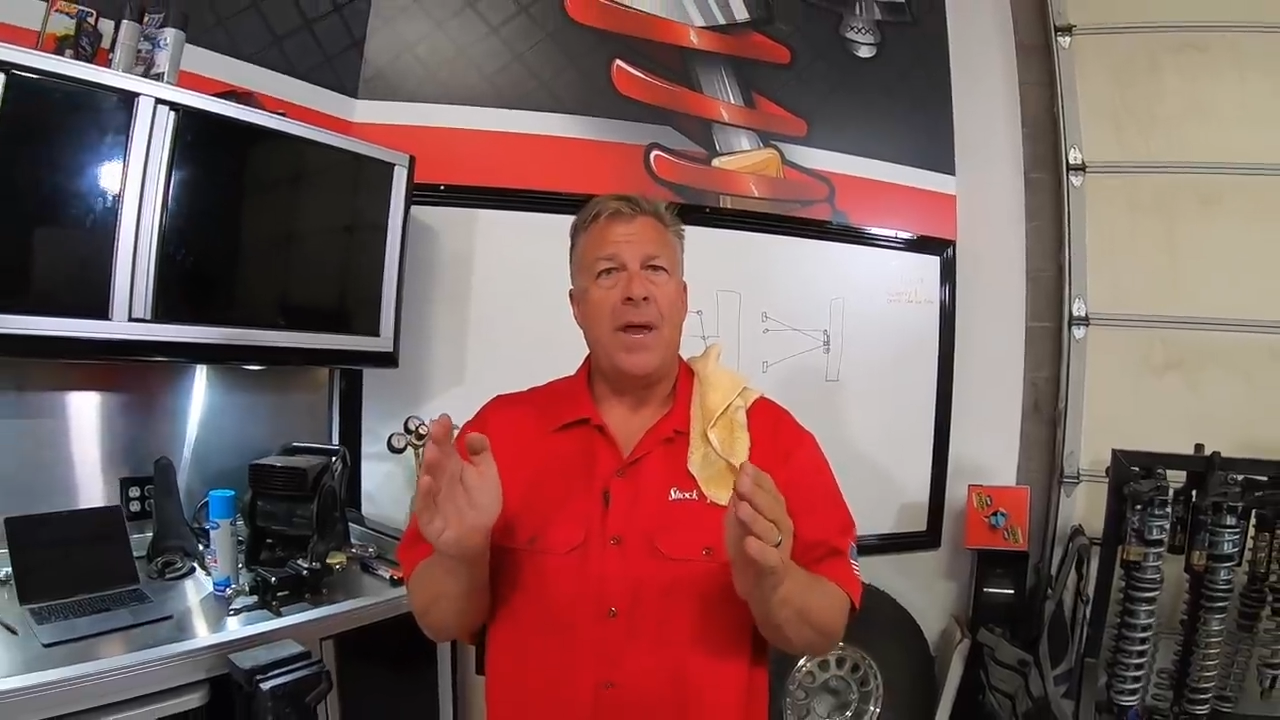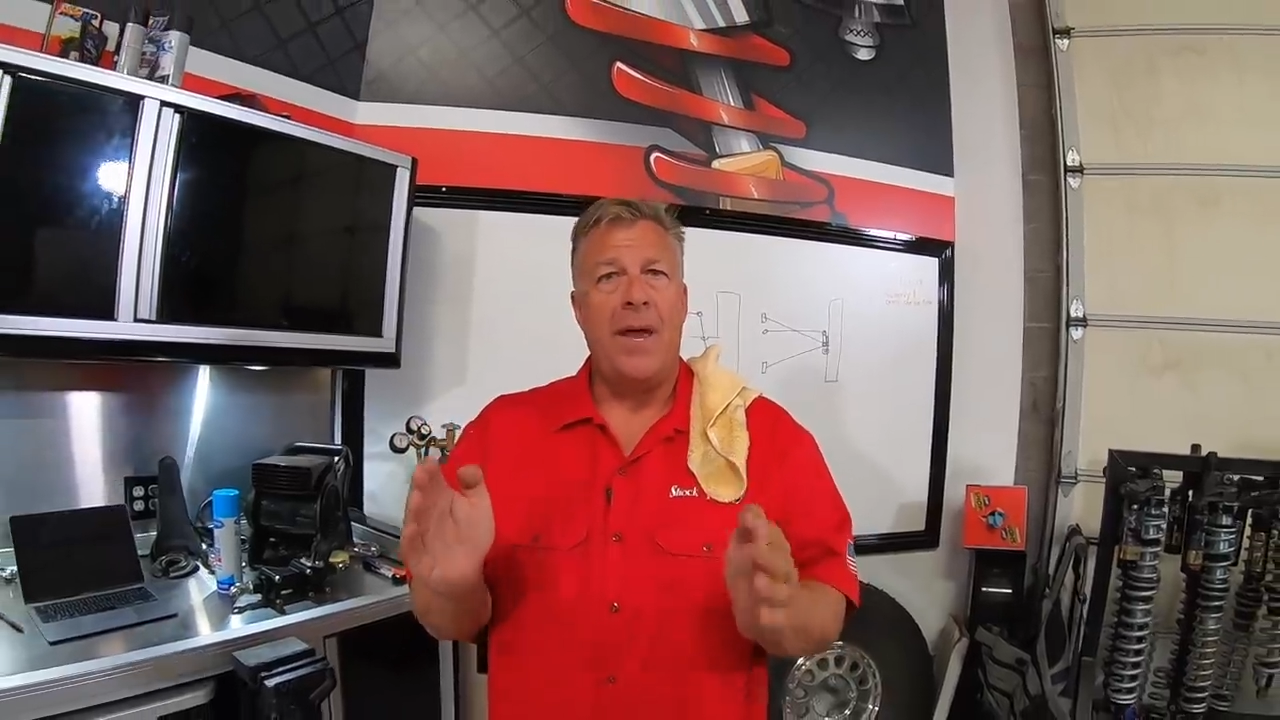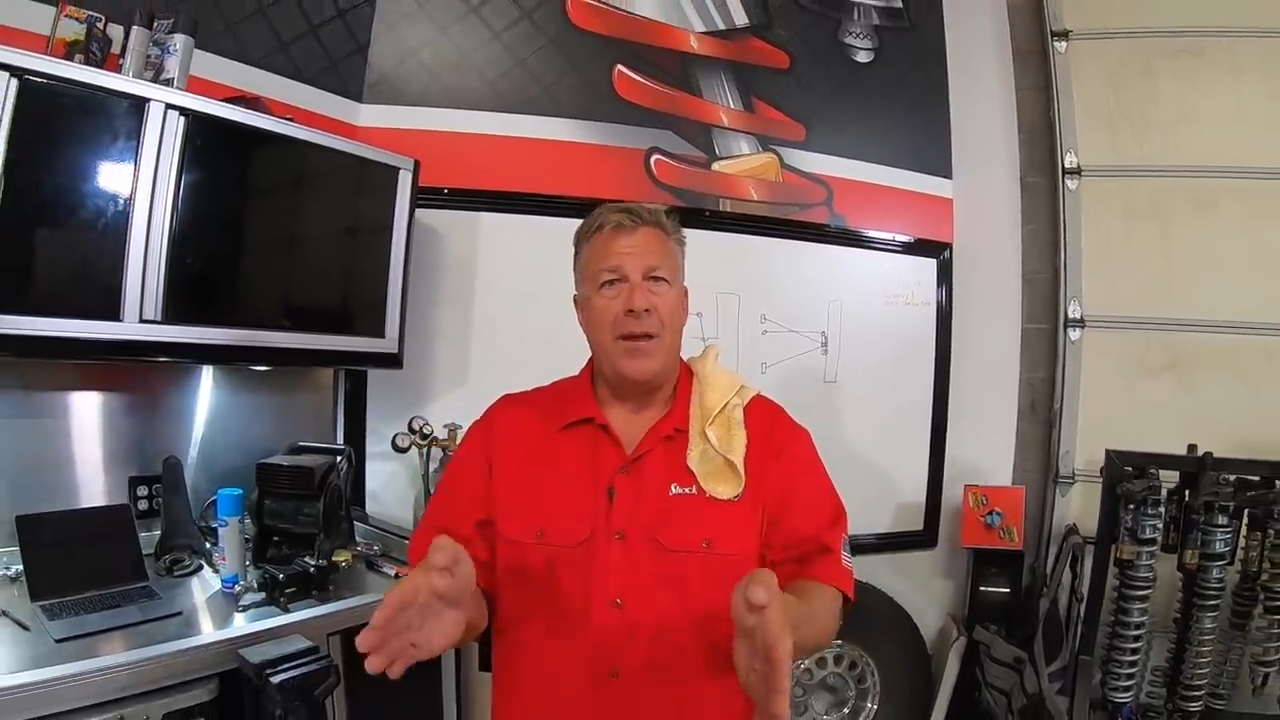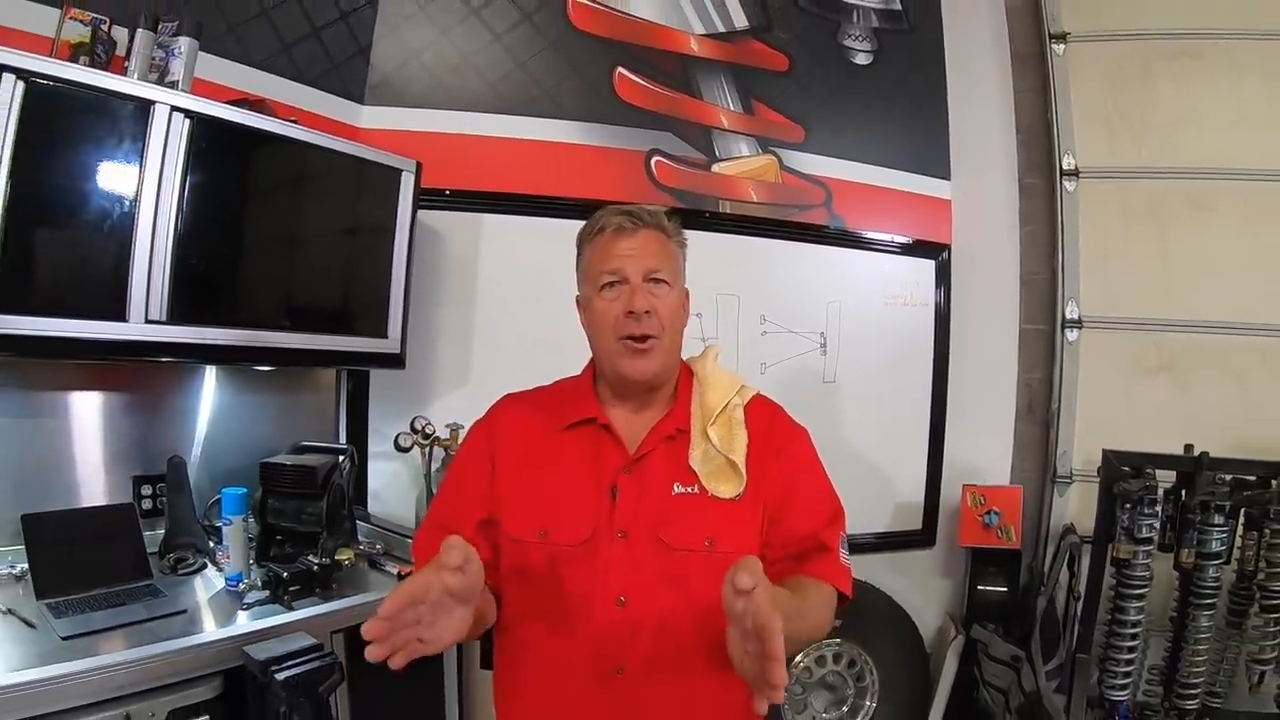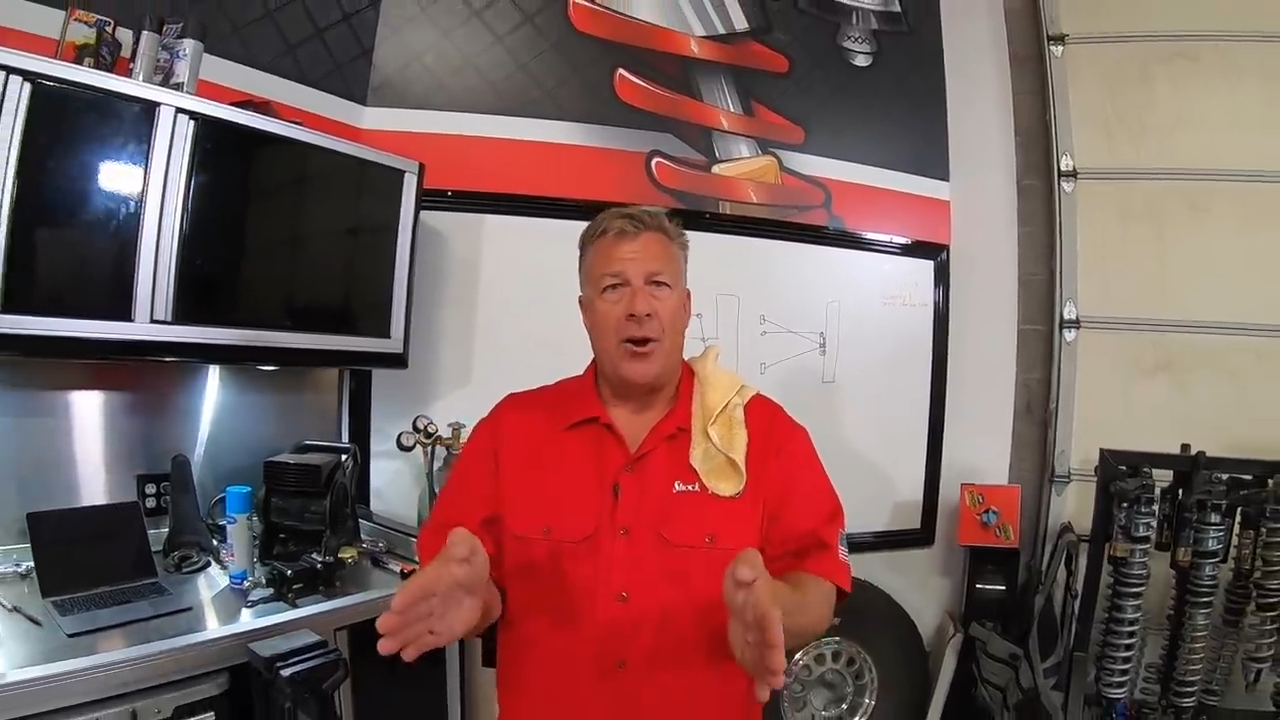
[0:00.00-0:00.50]

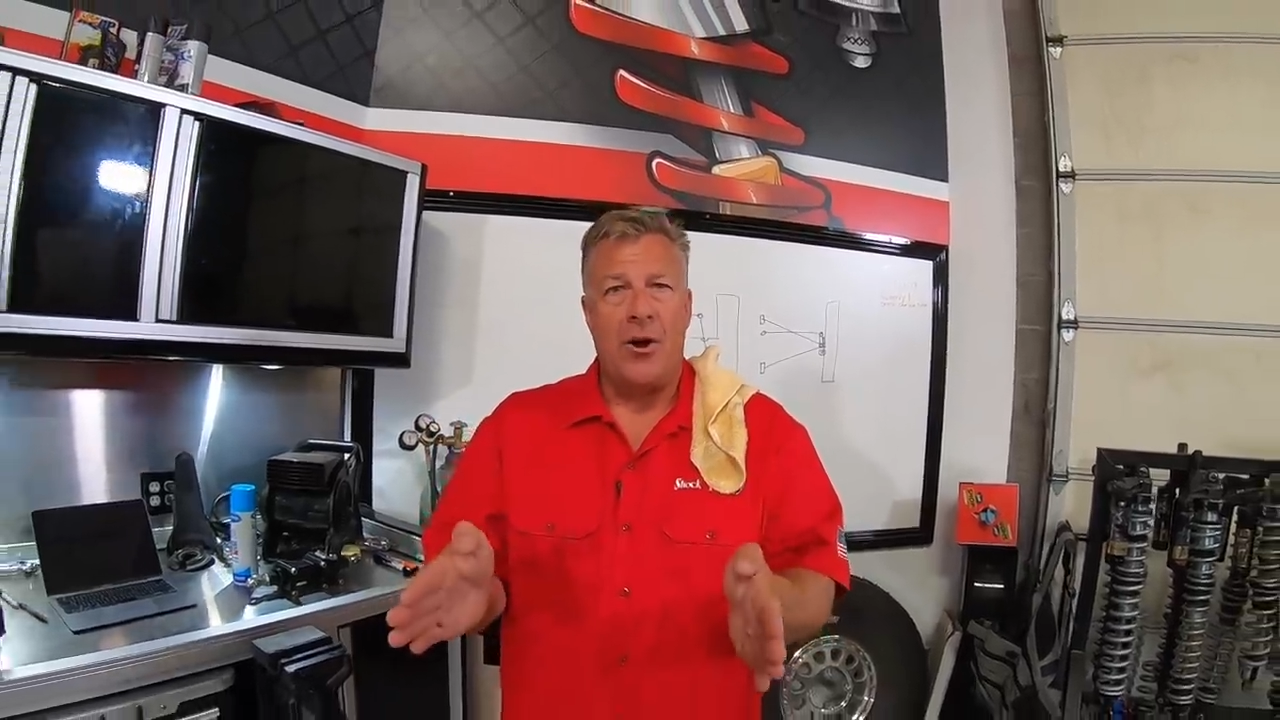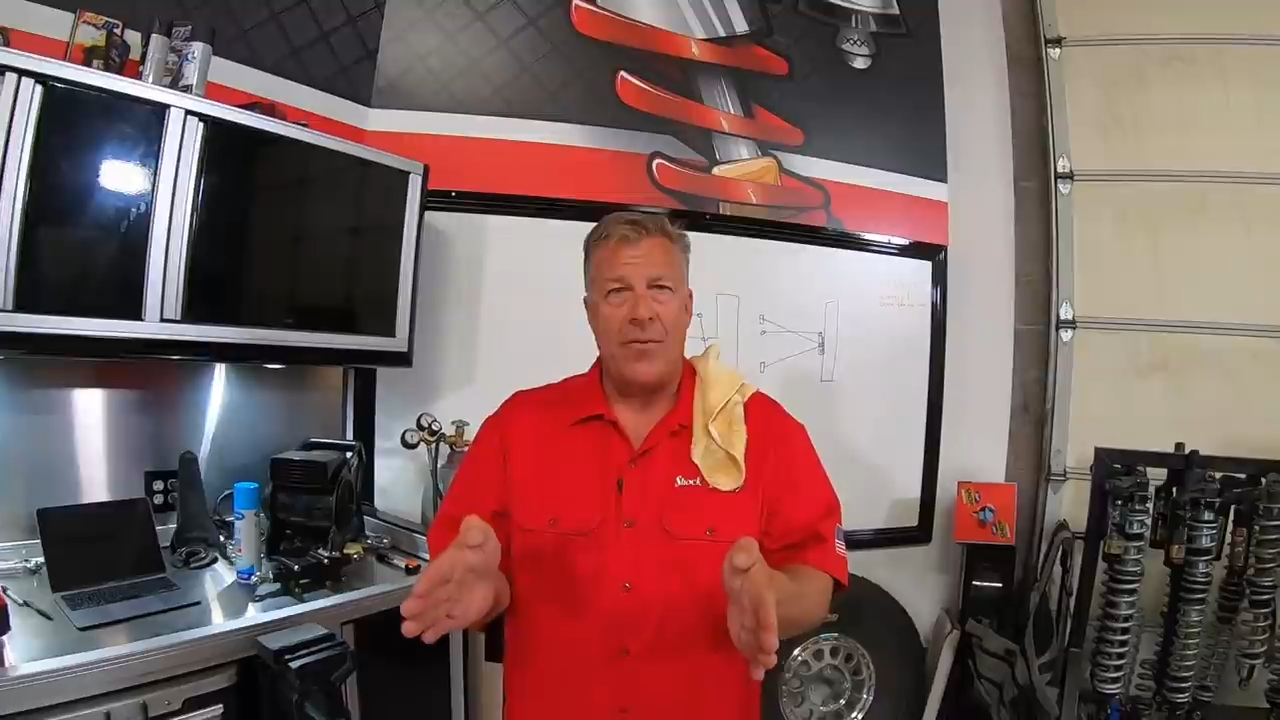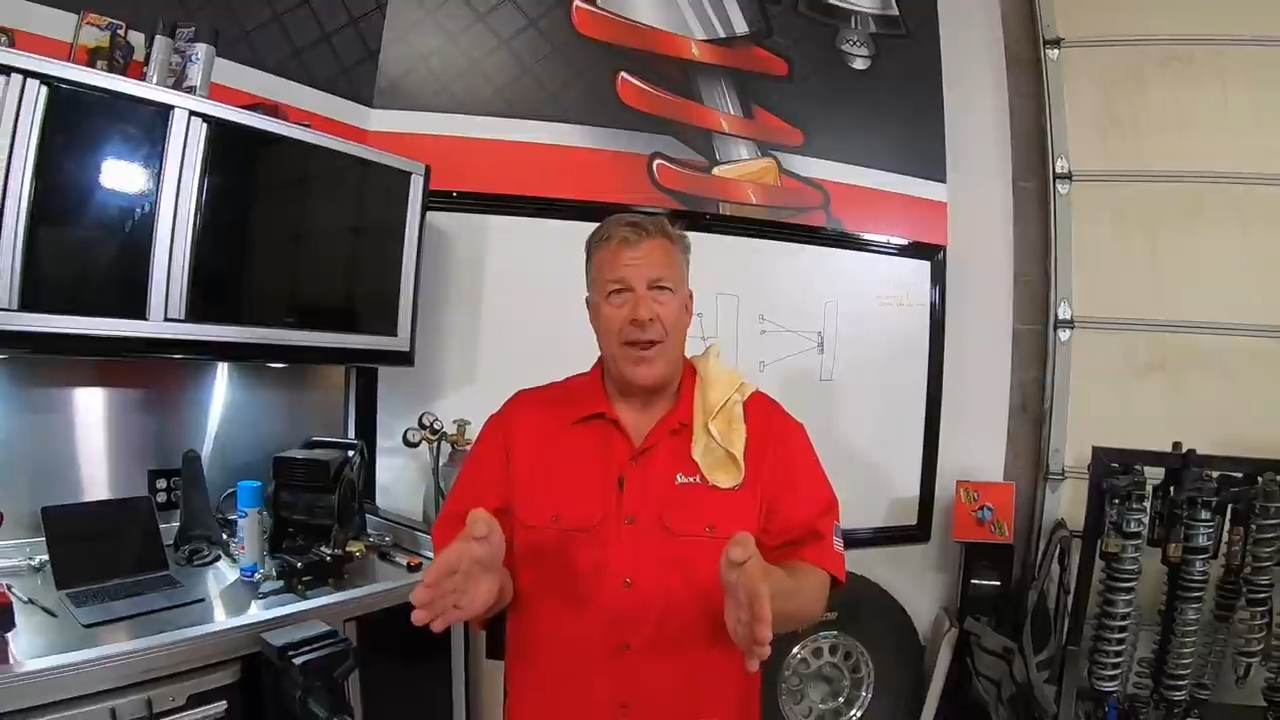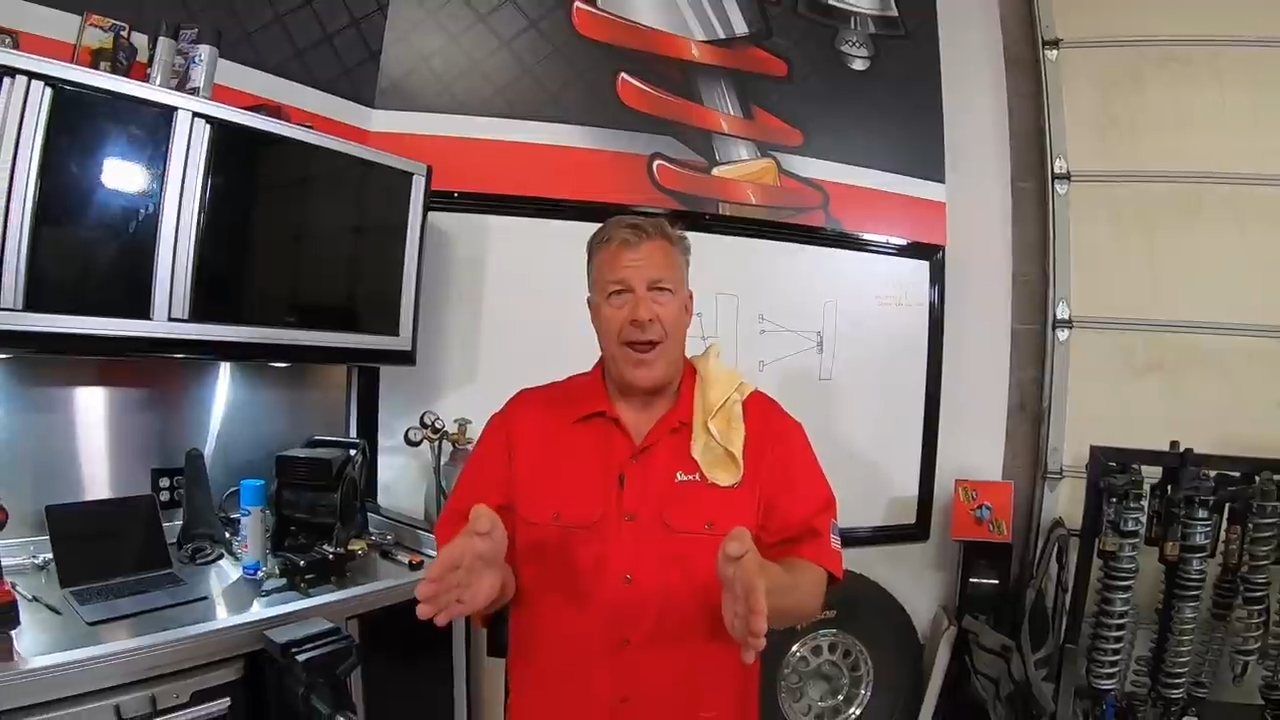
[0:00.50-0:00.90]
a car that